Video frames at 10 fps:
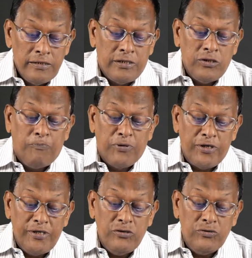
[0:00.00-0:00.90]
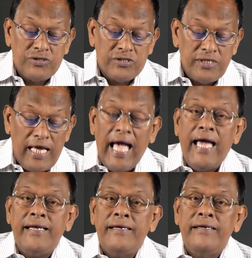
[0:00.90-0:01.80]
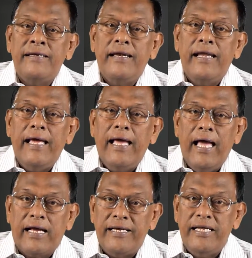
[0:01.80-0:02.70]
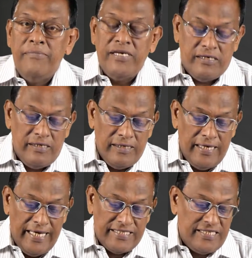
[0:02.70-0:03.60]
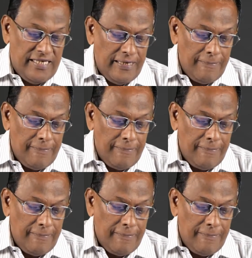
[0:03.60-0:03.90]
to produce an academic essay